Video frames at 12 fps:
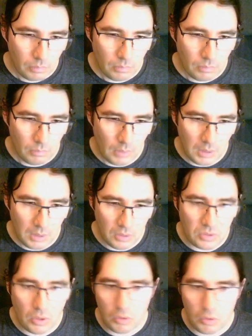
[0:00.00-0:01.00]
that there's
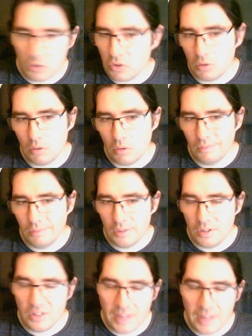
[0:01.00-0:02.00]
no
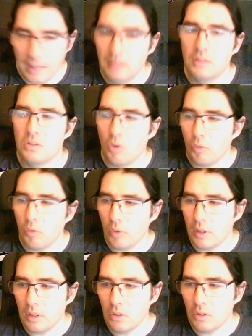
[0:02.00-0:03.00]
standard software
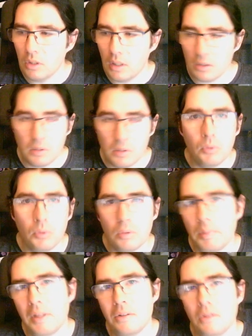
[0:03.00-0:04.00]
that you can actually pull the
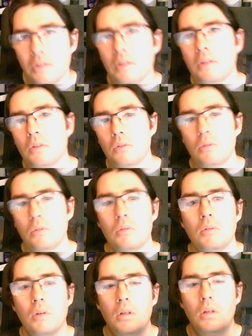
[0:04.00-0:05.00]
pieces into
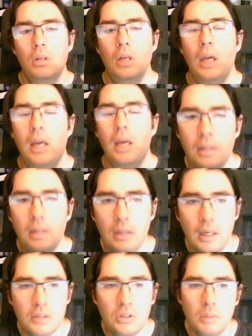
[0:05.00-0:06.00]
and then
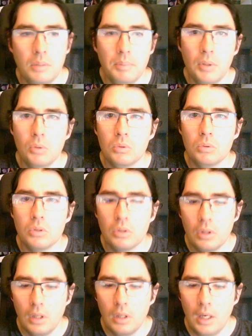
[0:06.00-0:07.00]
actually build
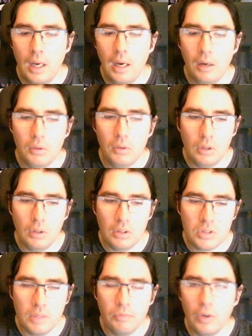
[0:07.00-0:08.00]
out
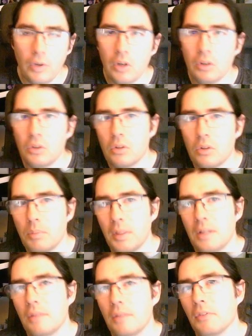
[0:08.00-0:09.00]
ship variants. It's been
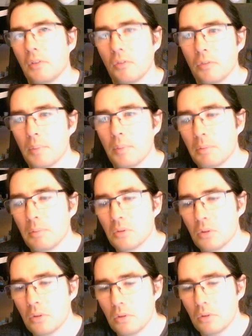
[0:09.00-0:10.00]
difficult for people
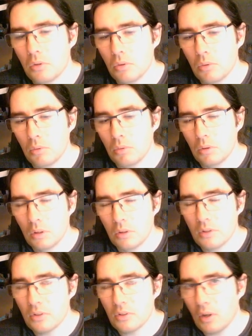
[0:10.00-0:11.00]
to
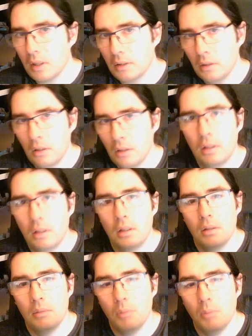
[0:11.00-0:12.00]
design
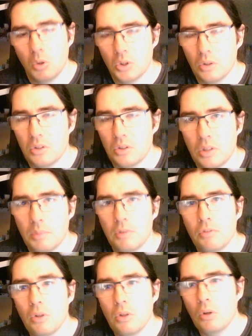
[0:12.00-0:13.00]
modular ships if you
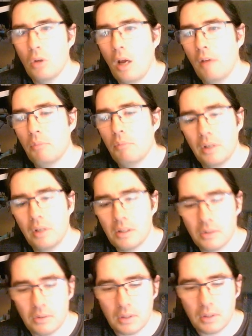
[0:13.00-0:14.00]
don't have
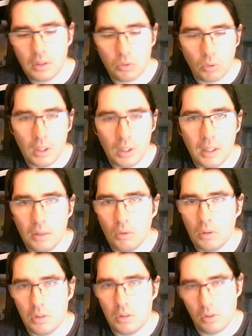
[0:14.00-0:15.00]
pre-existing 3D knowledge.